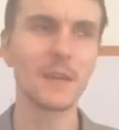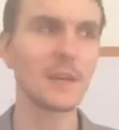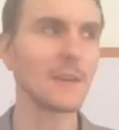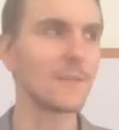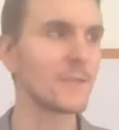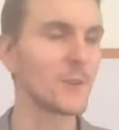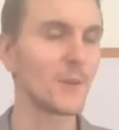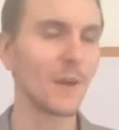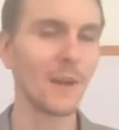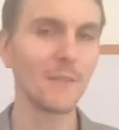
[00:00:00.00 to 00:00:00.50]

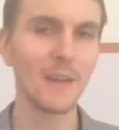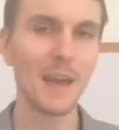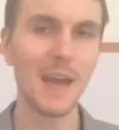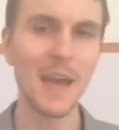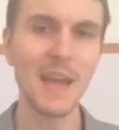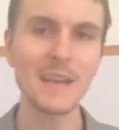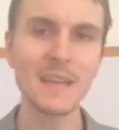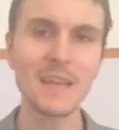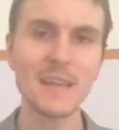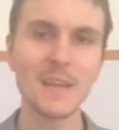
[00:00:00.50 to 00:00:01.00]
if you have
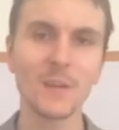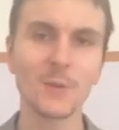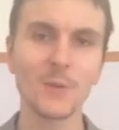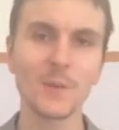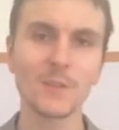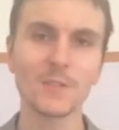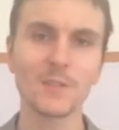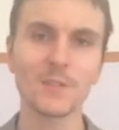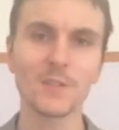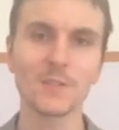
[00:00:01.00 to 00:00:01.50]
any
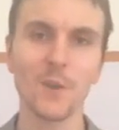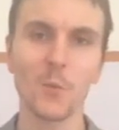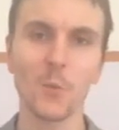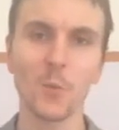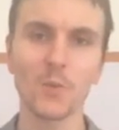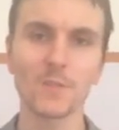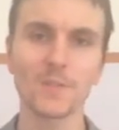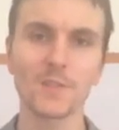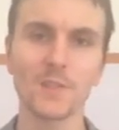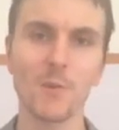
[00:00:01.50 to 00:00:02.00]
questions
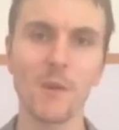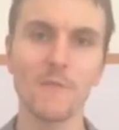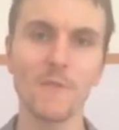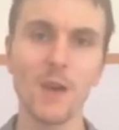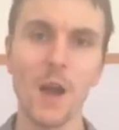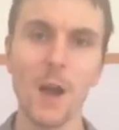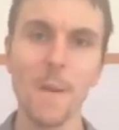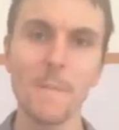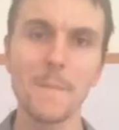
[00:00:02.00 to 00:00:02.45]
whatsoever,